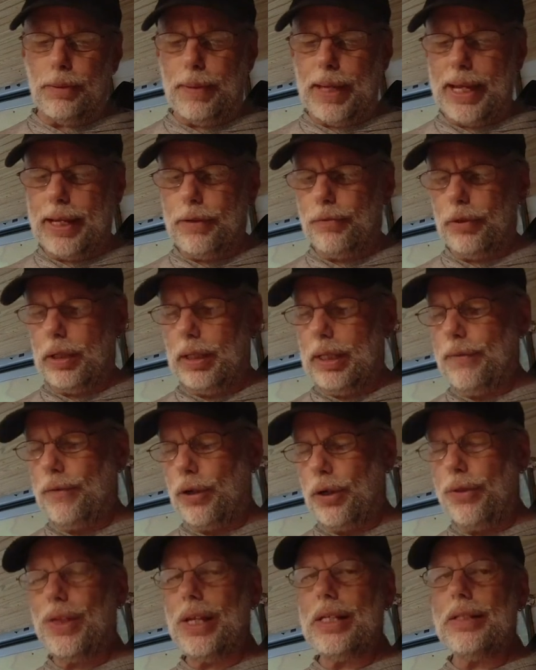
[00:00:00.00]
pain
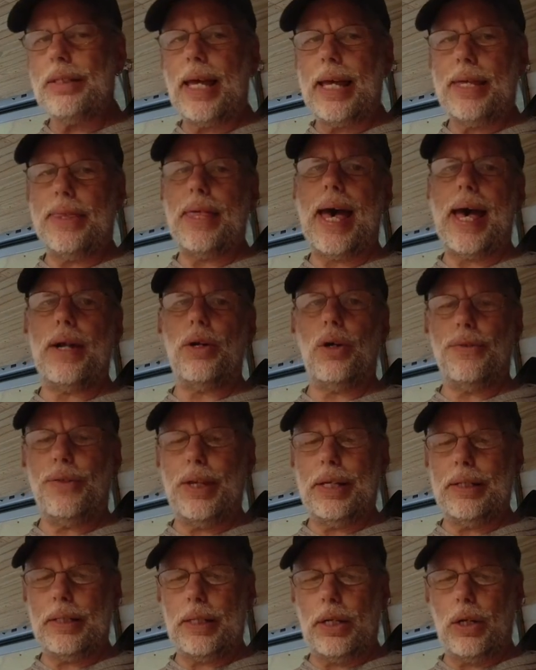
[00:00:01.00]
reliever, things like that are
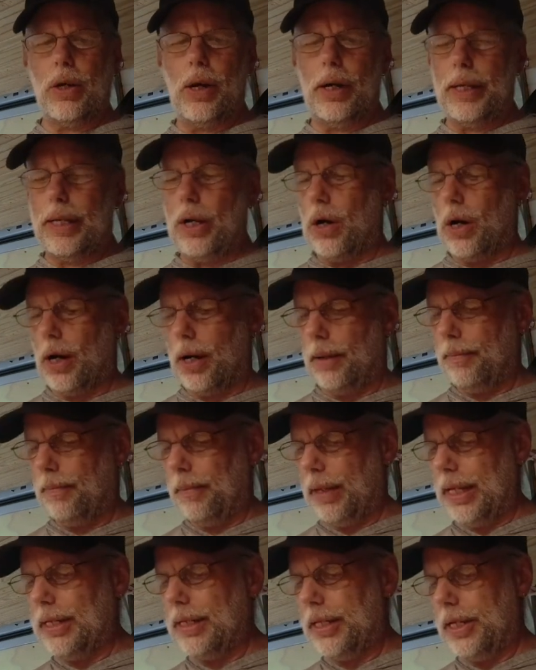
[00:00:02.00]
things that are
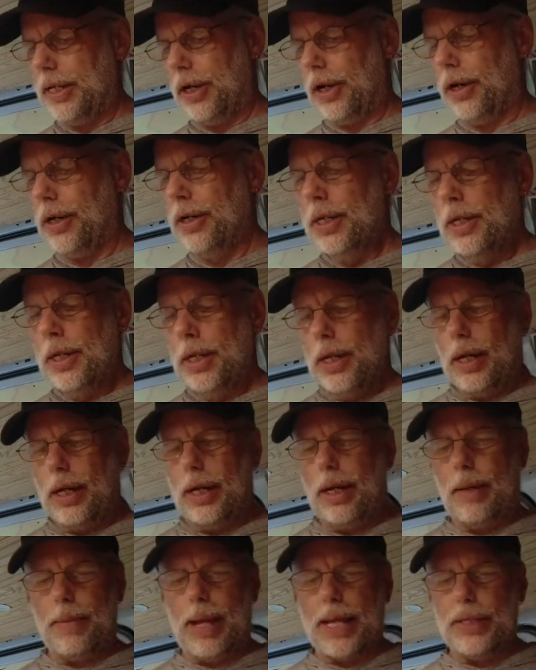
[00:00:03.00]
in here.
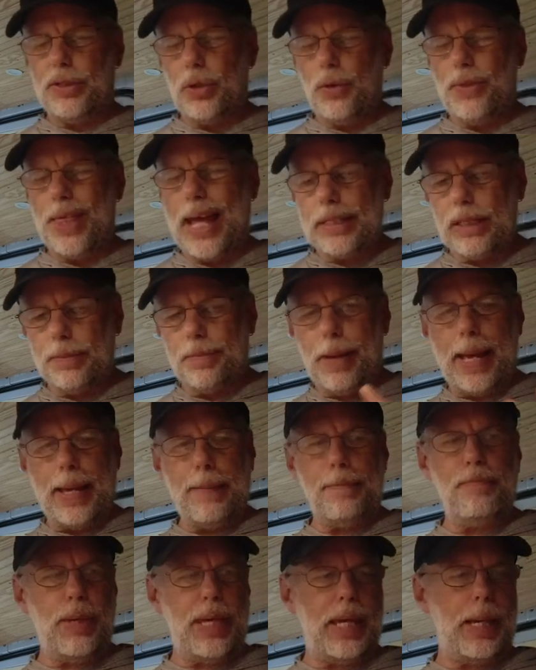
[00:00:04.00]
And so that's
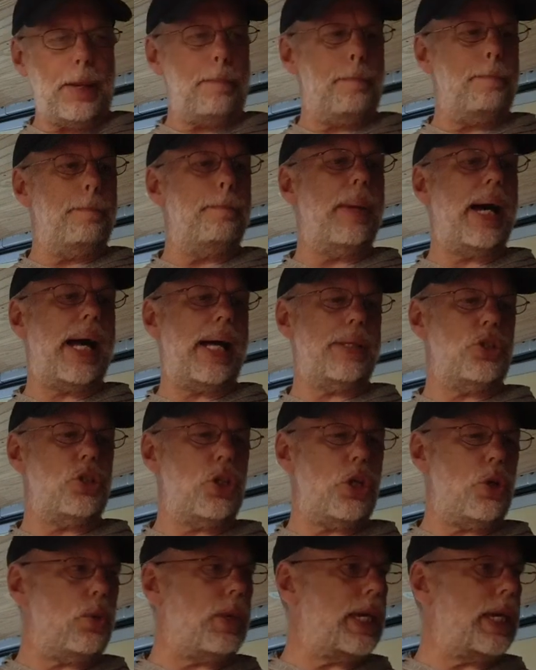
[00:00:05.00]
my big Mondo